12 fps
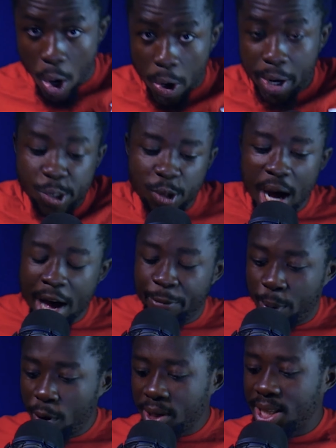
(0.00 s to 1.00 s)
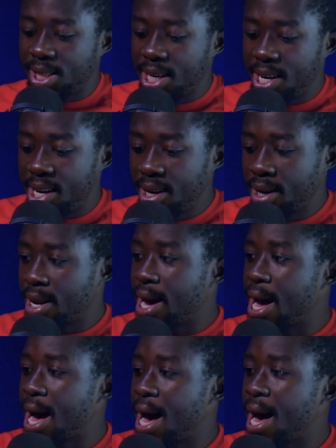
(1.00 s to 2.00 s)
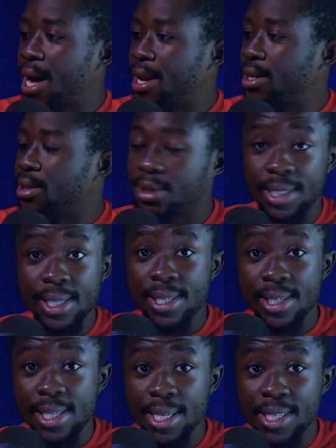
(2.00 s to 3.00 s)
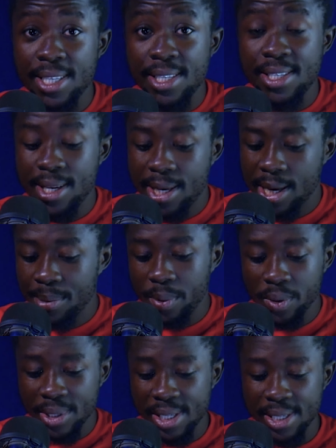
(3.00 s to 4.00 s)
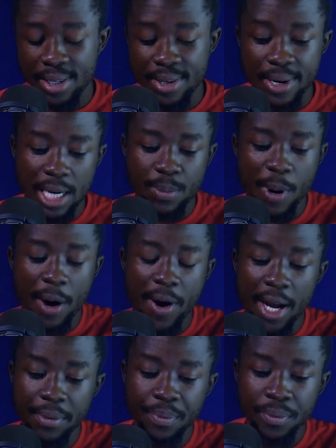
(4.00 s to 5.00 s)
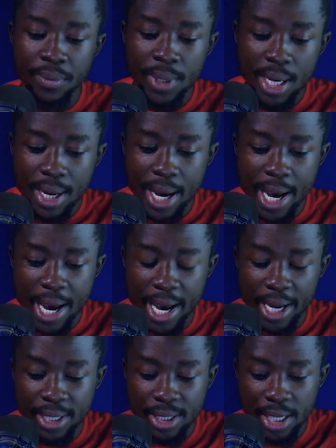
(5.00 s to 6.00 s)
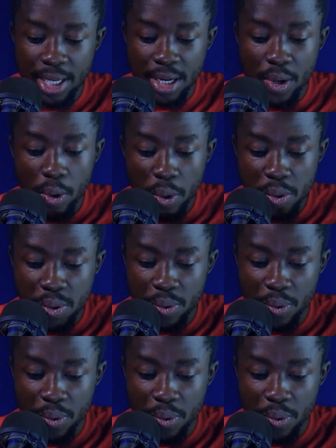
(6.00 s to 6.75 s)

Okay, so I plugged it in, and this is the DC cable. This is the direct power, and it goes